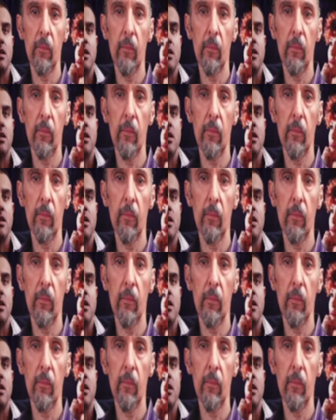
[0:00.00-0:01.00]

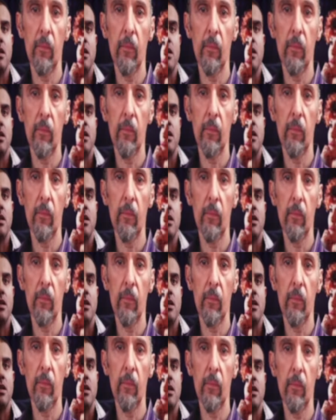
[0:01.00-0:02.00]

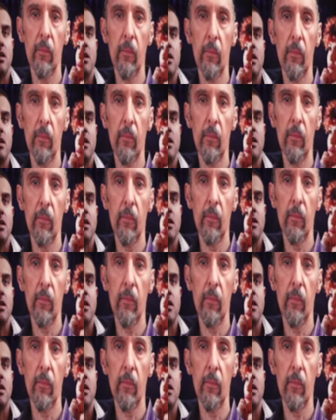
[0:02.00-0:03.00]

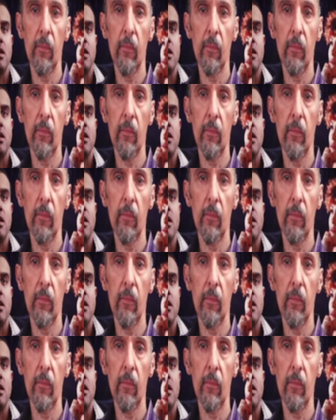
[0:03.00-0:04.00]

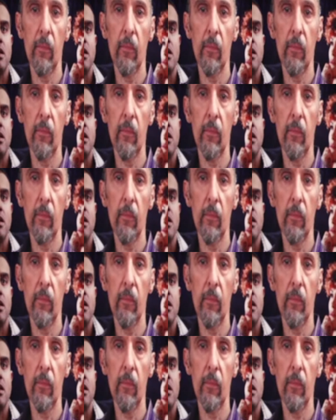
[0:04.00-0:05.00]

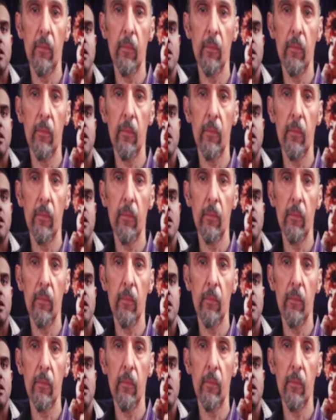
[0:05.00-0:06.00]

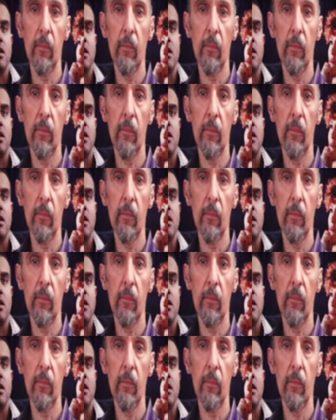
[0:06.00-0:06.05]
(not speaking)